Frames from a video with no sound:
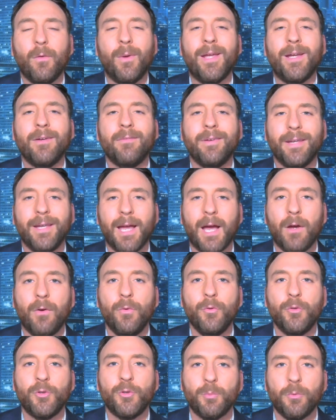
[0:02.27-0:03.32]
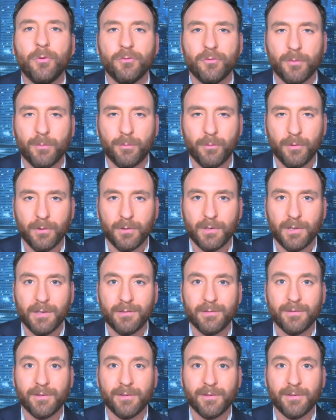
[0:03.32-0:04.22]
in the wake of a Yahoo Sports report